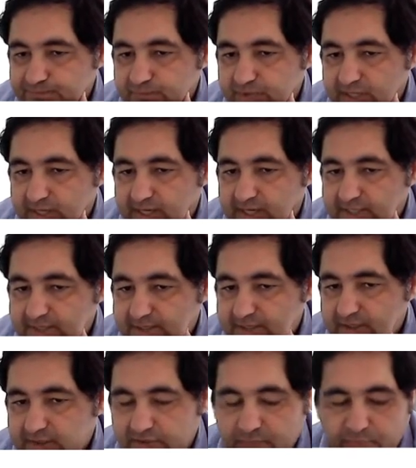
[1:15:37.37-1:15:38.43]
as
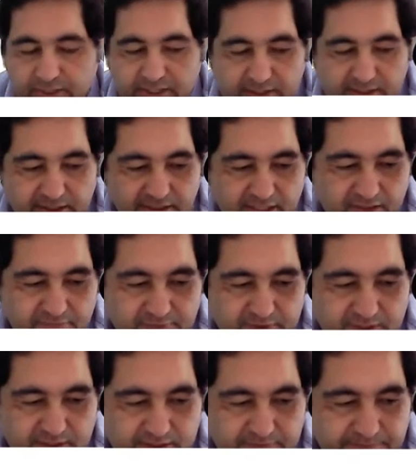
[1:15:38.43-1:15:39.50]
we have that.